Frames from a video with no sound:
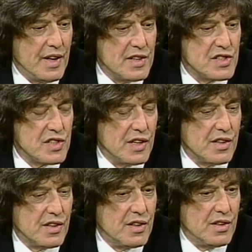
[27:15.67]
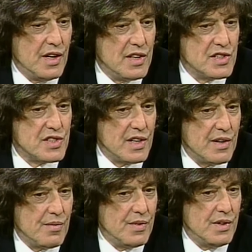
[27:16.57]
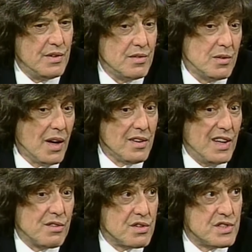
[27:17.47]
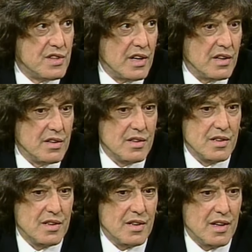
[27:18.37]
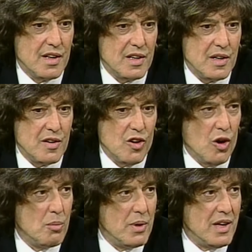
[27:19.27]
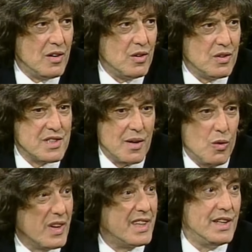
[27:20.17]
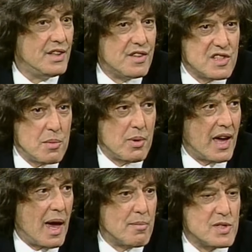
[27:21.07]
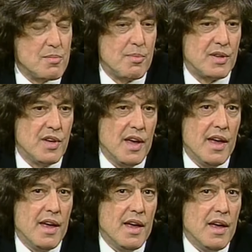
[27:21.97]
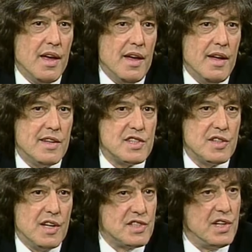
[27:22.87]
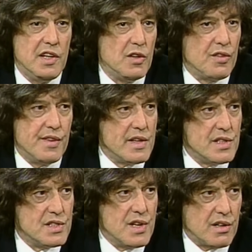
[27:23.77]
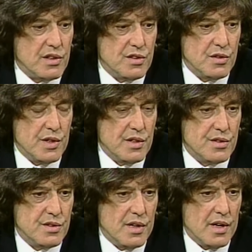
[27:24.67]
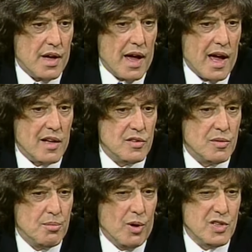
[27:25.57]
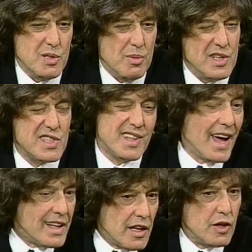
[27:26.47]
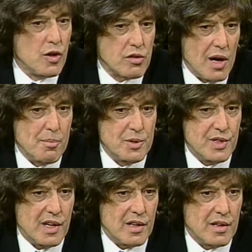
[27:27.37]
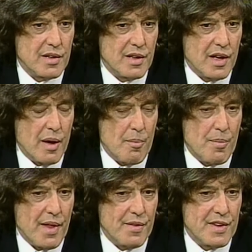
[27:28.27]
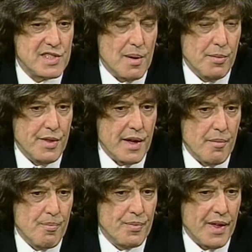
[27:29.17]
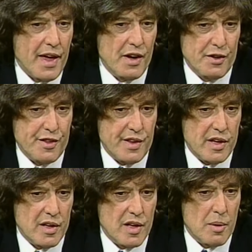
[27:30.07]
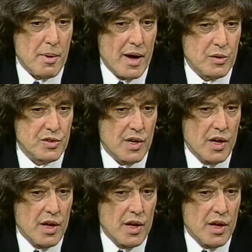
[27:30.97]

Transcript: it's a, it's a, quite an interesting mm. uh, hobby or or courtesy perhaps, but it's it's certainly not necessary to it, and possibly slightly corrupting. Um, there's something healthy about